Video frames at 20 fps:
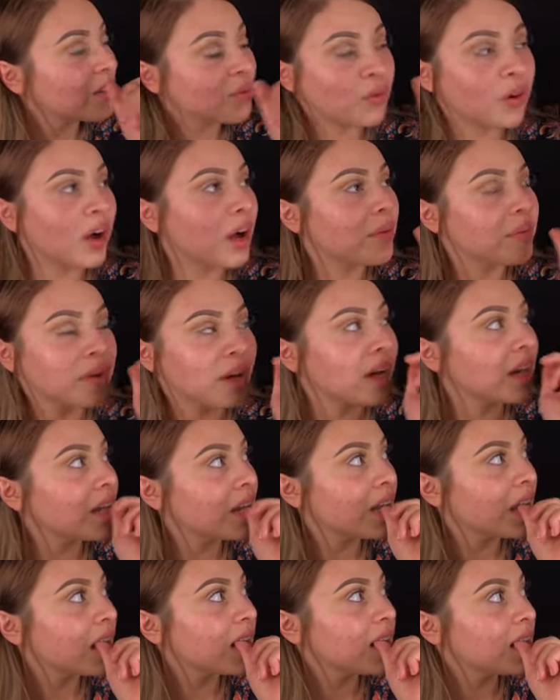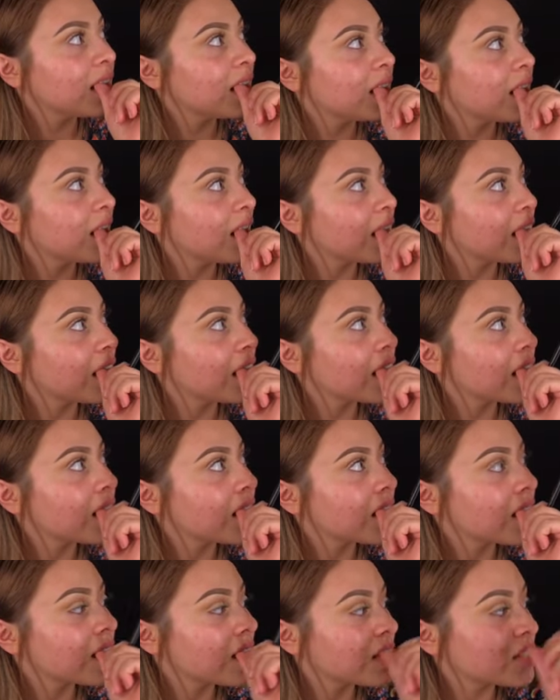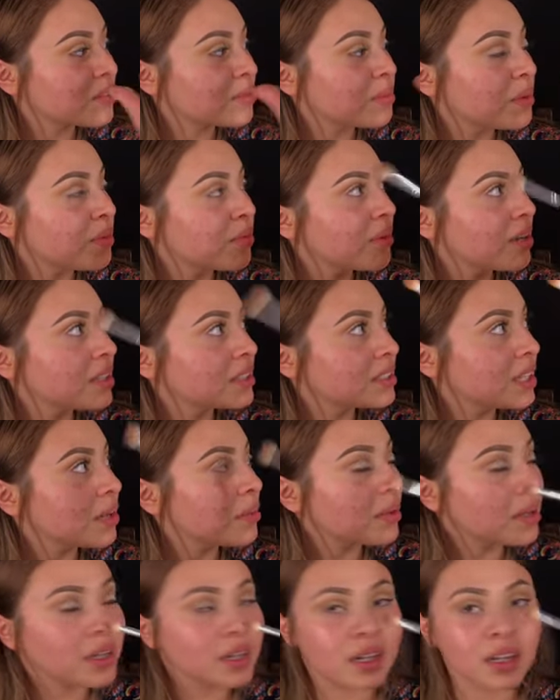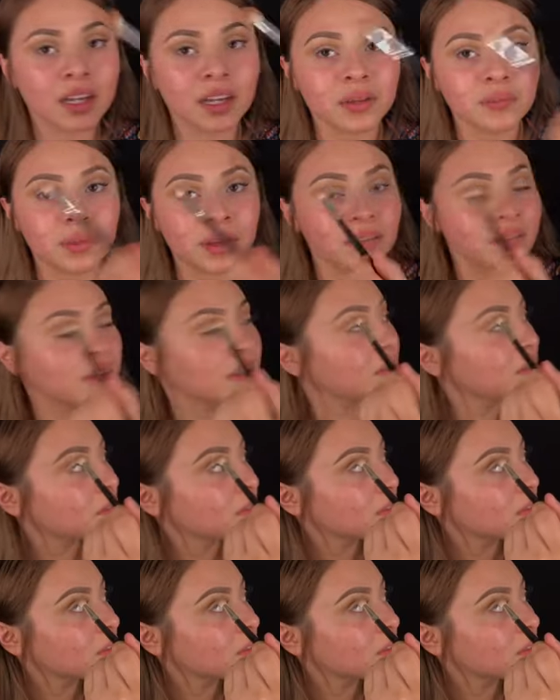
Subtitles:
Well, I'm not gonna edit it. Because remember I said I'm not gonna edit my video?